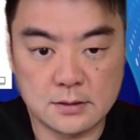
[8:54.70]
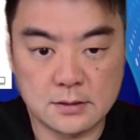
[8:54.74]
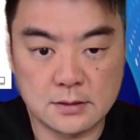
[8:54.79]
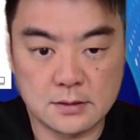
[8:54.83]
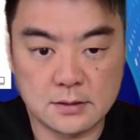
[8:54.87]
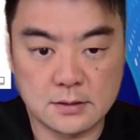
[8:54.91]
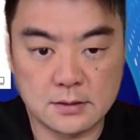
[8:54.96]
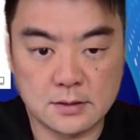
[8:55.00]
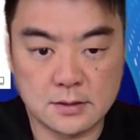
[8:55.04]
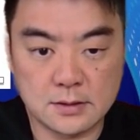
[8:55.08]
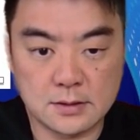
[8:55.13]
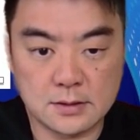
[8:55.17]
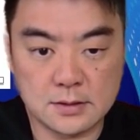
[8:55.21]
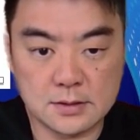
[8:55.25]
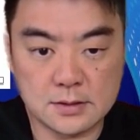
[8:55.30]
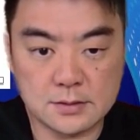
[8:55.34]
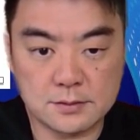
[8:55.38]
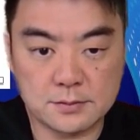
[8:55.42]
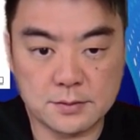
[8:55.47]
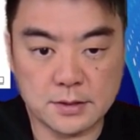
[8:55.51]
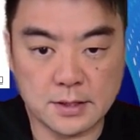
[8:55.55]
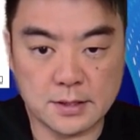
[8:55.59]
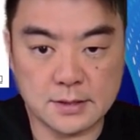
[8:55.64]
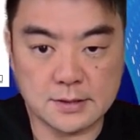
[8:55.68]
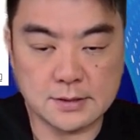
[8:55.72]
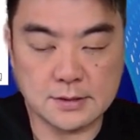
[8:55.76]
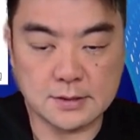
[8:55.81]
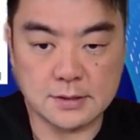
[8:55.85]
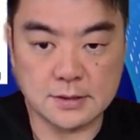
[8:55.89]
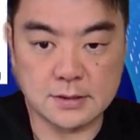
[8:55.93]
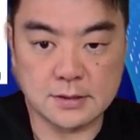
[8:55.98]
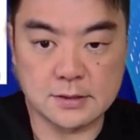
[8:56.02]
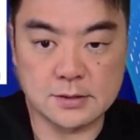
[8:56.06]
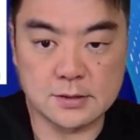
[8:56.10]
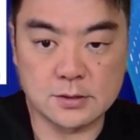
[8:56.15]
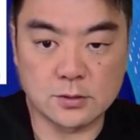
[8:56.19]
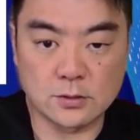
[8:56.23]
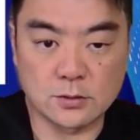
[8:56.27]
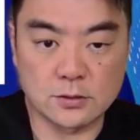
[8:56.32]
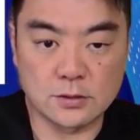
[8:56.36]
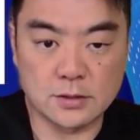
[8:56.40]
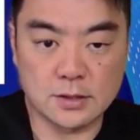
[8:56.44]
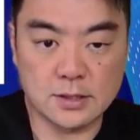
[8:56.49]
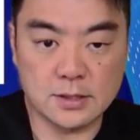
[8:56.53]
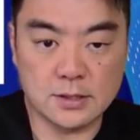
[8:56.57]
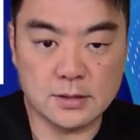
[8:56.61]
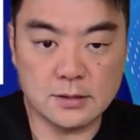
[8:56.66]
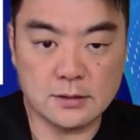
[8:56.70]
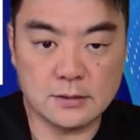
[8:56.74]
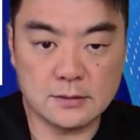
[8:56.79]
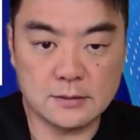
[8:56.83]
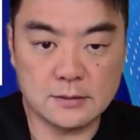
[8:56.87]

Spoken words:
and then just paste the install here.